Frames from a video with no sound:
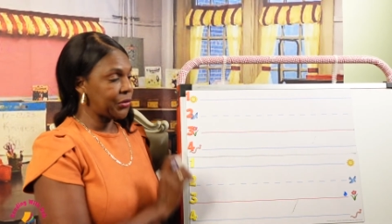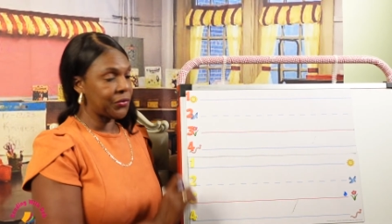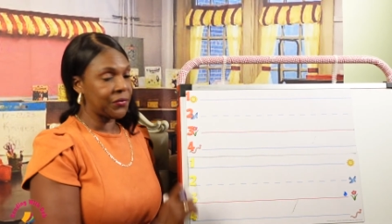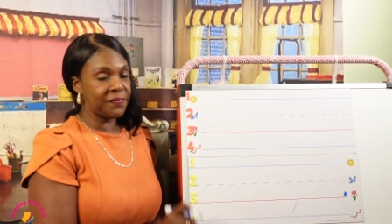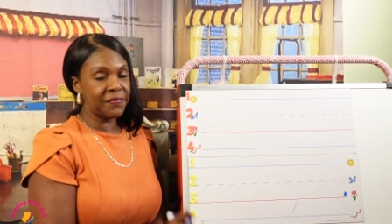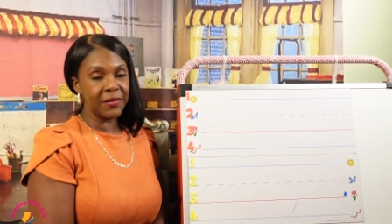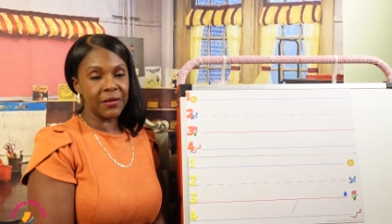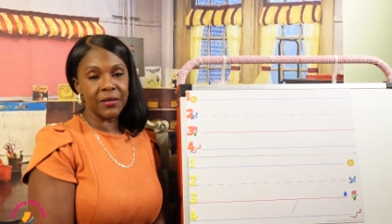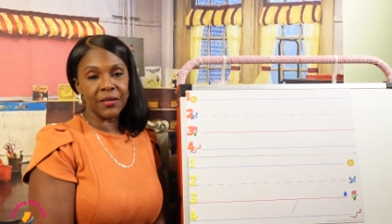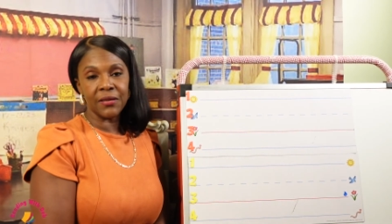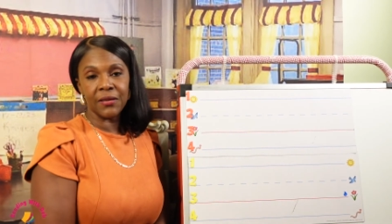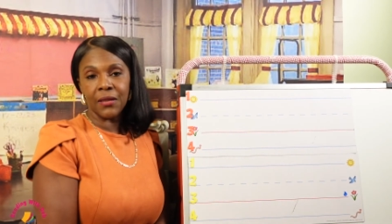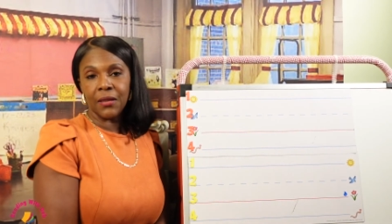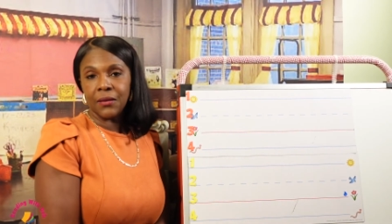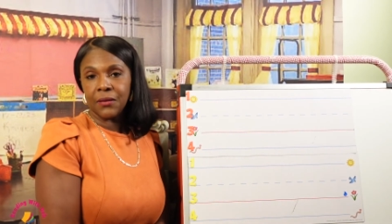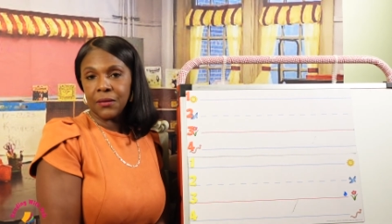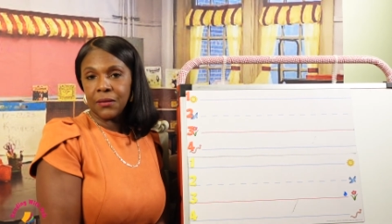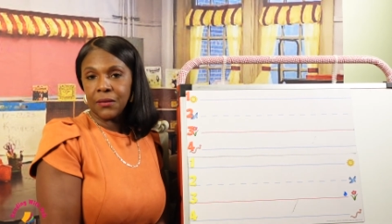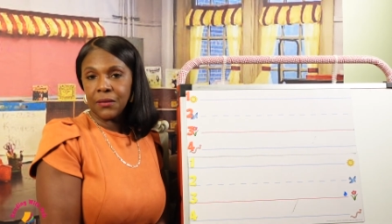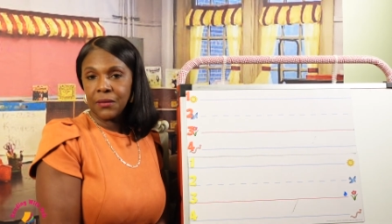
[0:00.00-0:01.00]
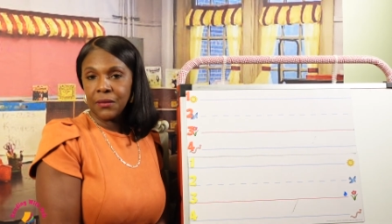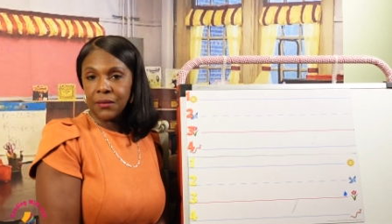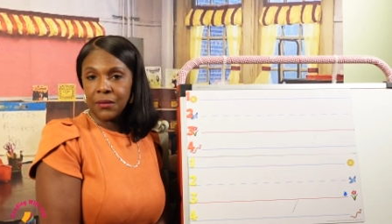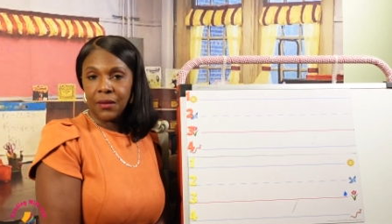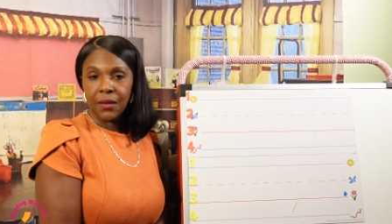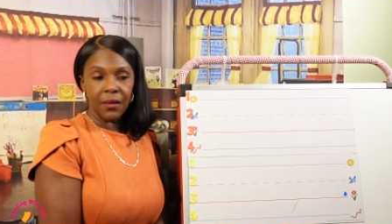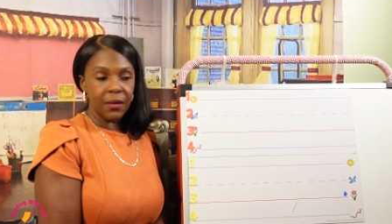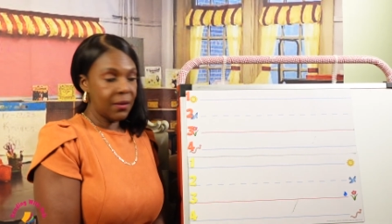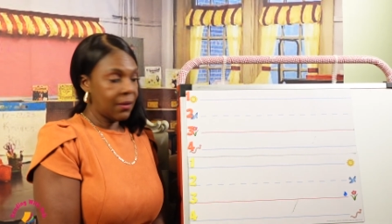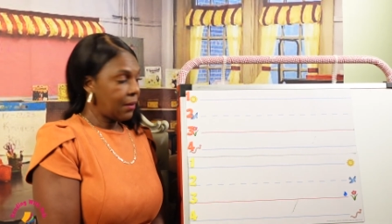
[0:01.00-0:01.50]
to fit the sentence
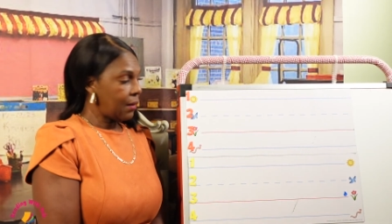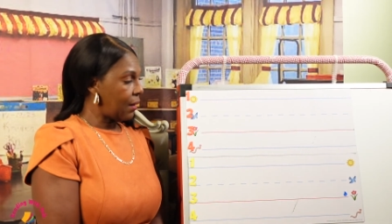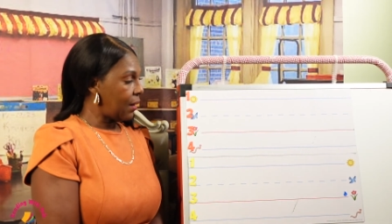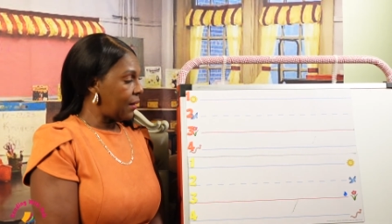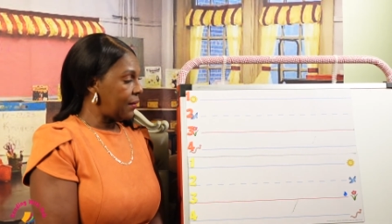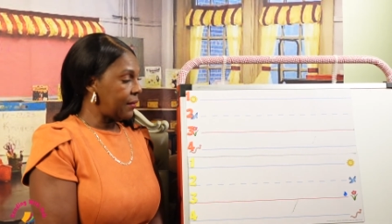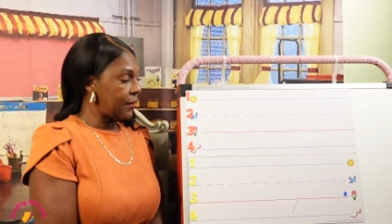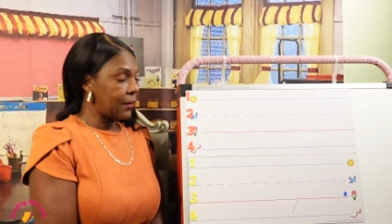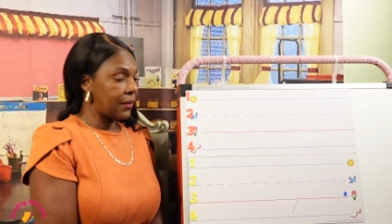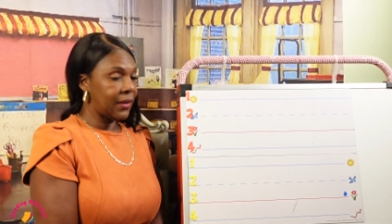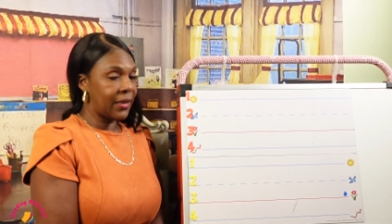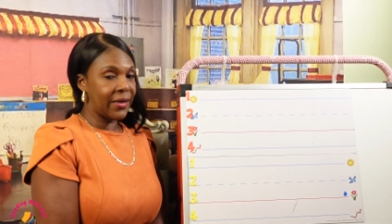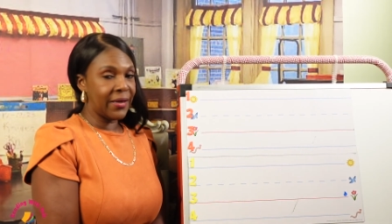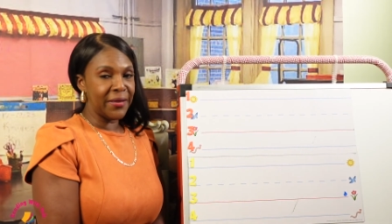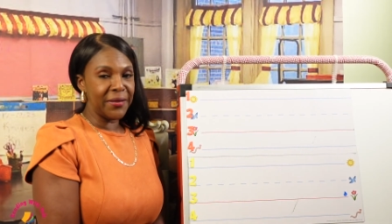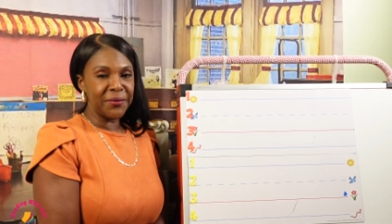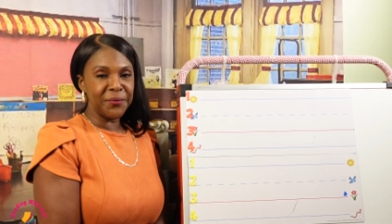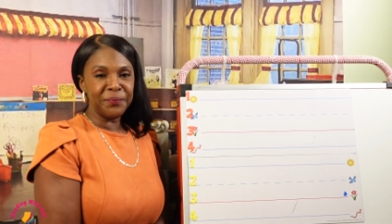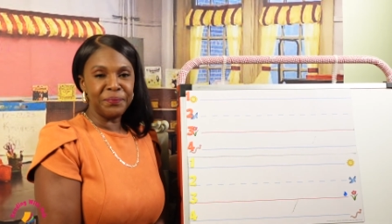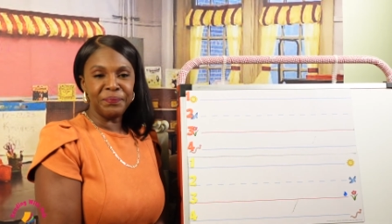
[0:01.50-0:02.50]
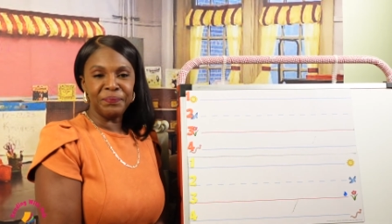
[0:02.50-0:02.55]
on the line.